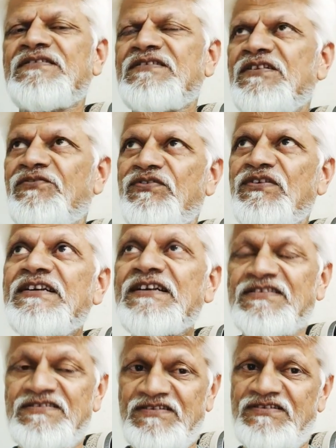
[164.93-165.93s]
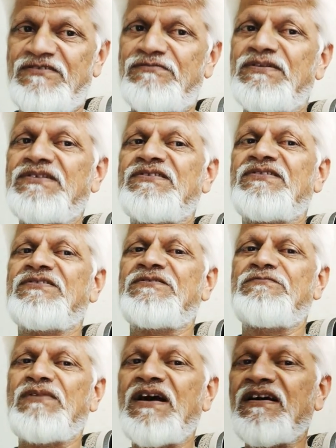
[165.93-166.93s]
the fleet assessments,
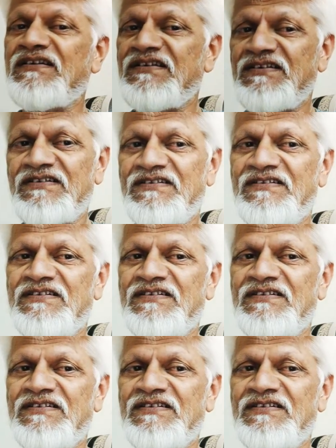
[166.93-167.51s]
planning,